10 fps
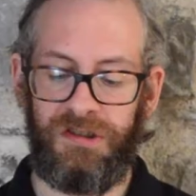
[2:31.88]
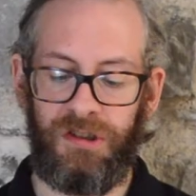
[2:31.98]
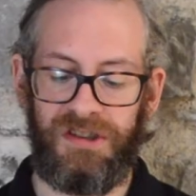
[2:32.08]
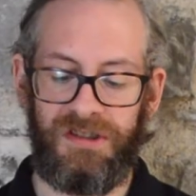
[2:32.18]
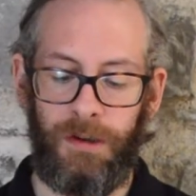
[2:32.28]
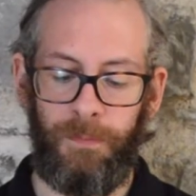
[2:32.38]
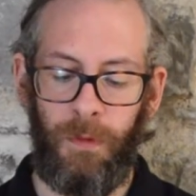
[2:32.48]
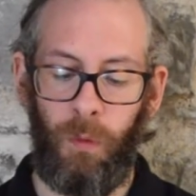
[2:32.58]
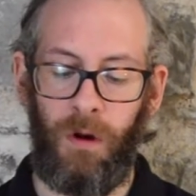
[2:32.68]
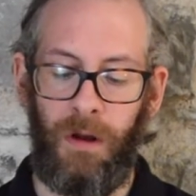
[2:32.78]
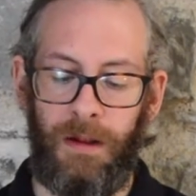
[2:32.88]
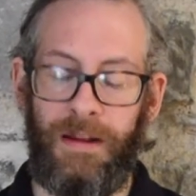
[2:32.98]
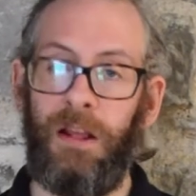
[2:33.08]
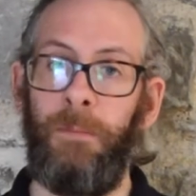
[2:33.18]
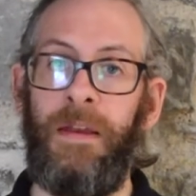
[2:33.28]
just where
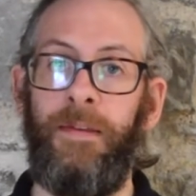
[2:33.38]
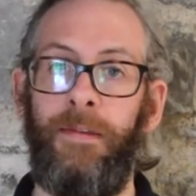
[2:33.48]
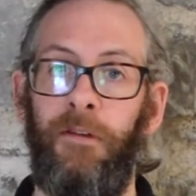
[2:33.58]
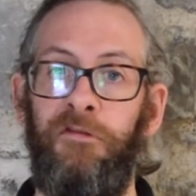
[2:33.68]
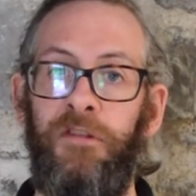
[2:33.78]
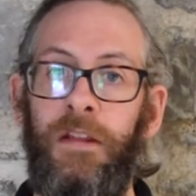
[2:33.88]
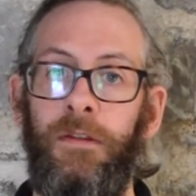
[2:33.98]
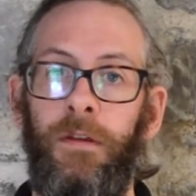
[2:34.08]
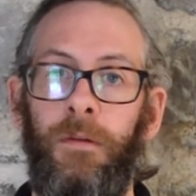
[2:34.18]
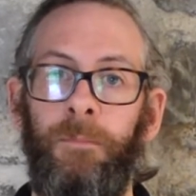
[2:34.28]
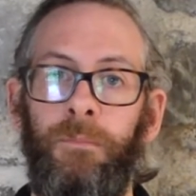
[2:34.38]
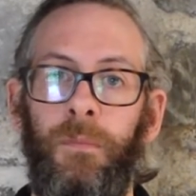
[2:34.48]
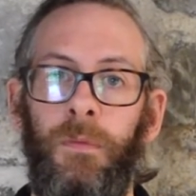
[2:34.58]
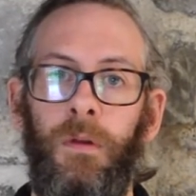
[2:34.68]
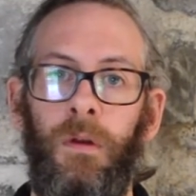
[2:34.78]
little pieces of flint
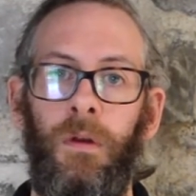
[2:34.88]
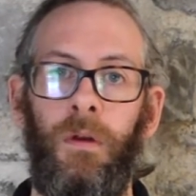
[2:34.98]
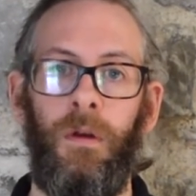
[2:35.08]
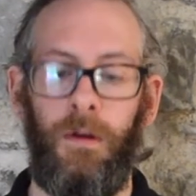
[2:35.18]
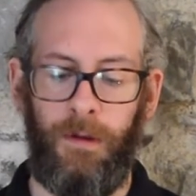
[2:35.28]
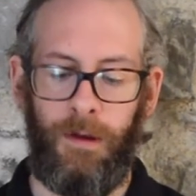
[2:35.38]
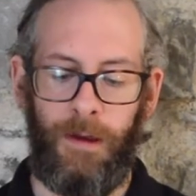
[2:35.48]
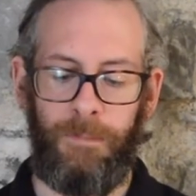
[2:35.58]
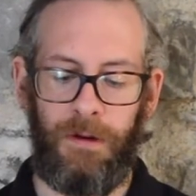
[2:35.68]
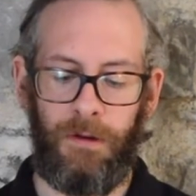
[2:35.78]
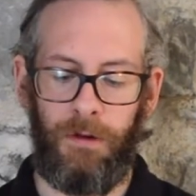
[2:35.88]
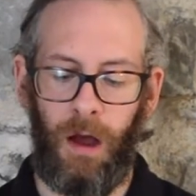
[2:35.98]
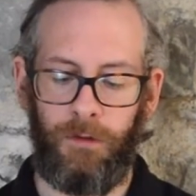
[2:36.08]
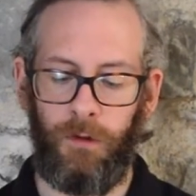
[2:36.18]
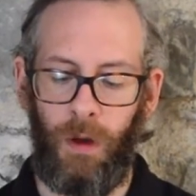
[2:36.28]
have been
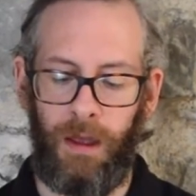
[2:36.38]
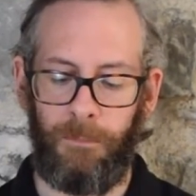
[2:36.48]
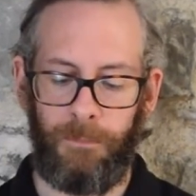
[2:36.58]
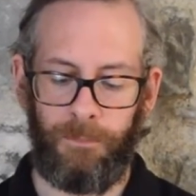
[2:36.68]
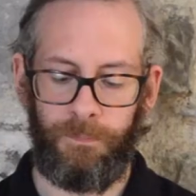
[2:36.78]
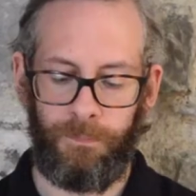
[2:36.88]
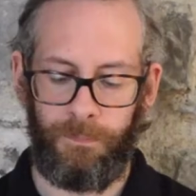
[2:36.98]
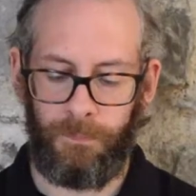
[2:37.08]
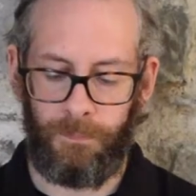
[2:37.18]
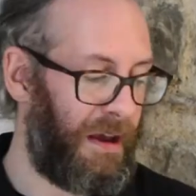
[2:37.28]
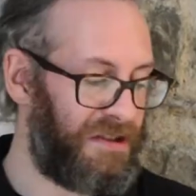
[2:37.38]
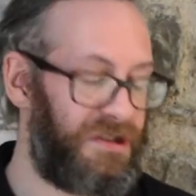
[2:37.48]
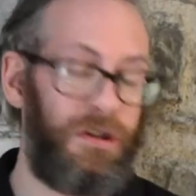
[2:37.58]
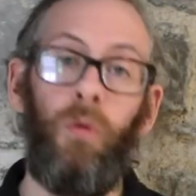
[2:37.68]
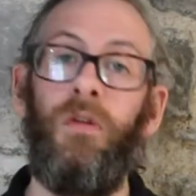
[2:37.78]
knocked away. A
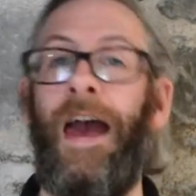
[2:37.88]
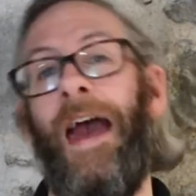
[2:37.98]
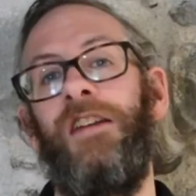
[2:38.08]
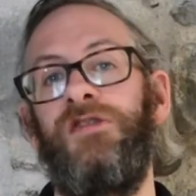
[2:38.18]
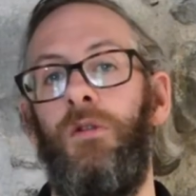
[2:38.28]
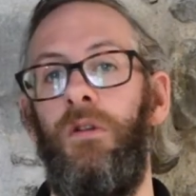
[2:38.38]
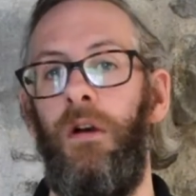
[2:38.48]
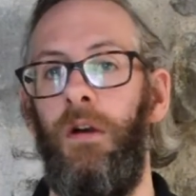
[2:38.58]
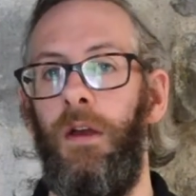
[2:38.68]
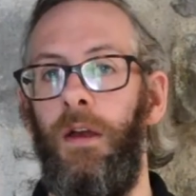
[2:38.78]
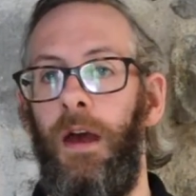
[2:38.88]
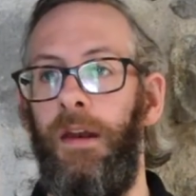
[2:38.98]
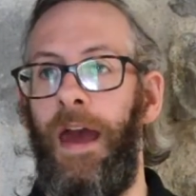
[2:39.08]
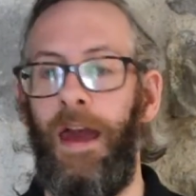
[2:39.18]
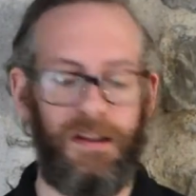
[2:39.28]
stone axe, or
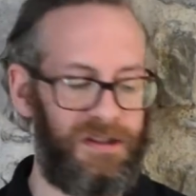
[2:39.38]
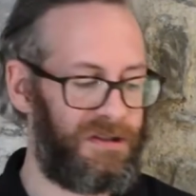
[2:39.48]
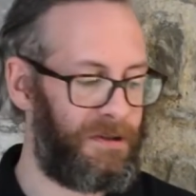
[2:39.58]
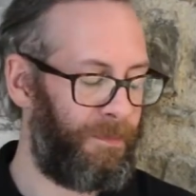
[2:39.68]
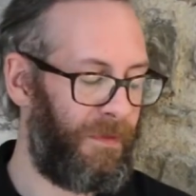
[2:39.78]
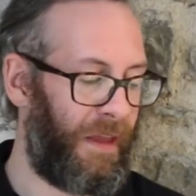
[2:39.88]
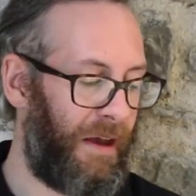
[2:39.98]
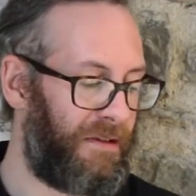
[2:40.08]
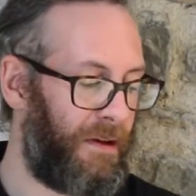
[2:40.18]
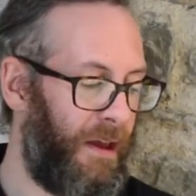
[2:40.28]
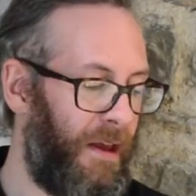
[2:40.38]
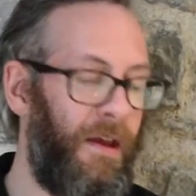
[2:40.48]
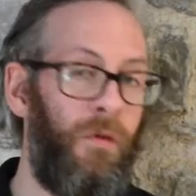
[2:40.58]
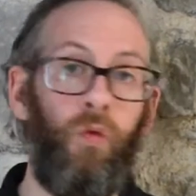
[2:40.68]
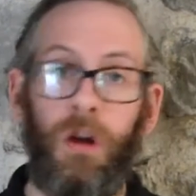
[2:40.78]
an axe that
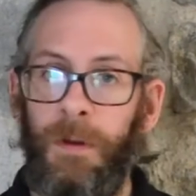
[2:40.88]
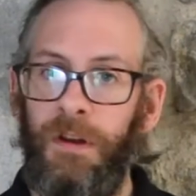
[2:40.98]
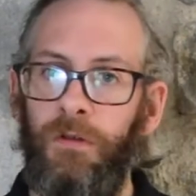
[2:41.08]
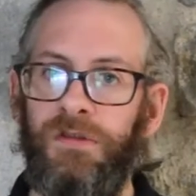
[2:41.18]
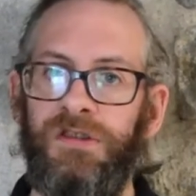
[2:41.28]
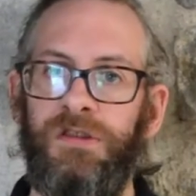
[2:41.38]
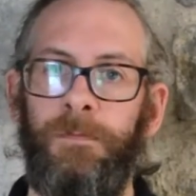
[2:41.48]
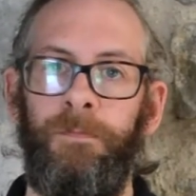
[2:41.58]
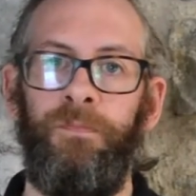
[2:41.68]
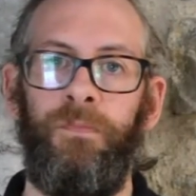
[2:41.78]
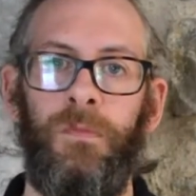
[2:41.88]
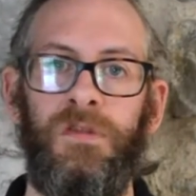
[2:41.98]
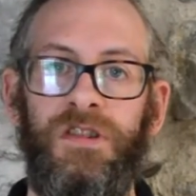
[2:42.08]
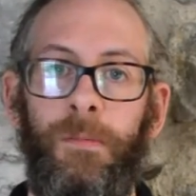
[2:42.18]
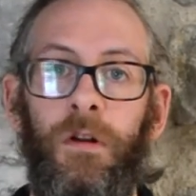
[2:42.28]
would have been used
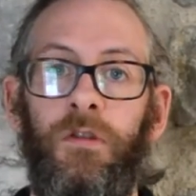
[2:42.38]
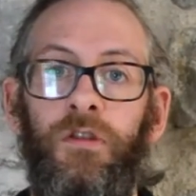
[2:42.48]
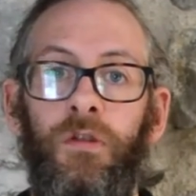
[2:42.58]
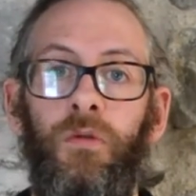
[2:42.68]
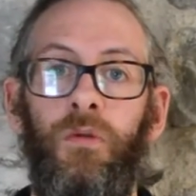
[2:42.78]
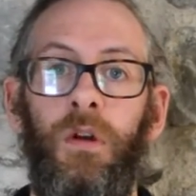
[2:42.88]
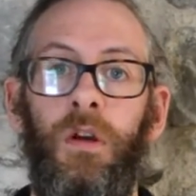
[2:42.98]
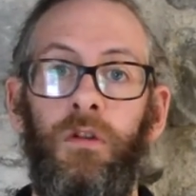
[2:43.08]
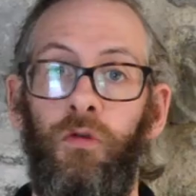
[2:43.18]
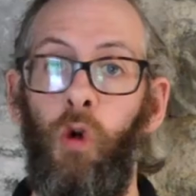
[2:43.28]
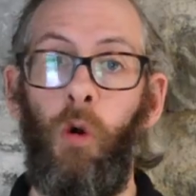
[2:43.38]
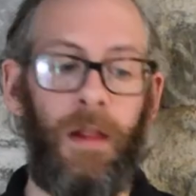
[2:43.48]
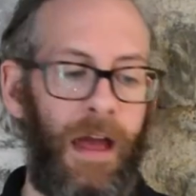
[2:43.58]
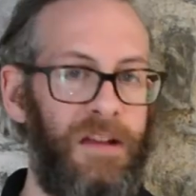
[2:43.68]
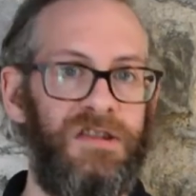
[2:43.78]
similar to your
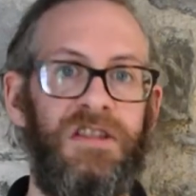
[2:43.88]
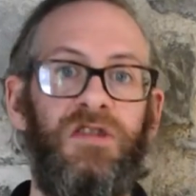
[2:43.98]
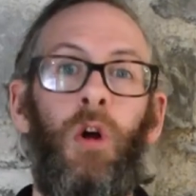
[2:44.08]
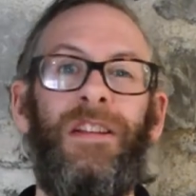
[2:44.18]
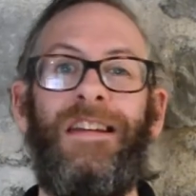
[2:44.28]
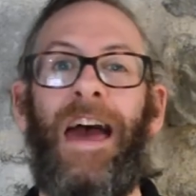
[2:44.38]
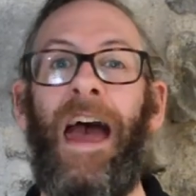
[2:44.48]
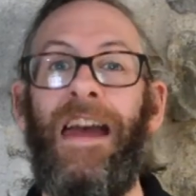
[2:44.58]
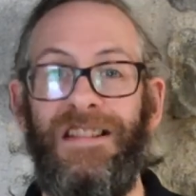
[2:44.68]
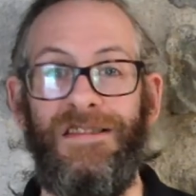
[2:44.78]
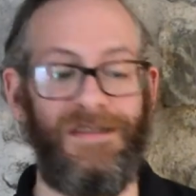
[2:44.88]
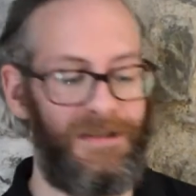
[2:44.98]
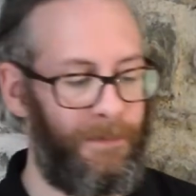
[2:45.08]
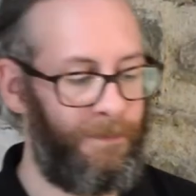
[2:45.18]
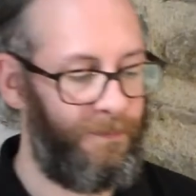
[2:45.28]
normal axe, is called an adze.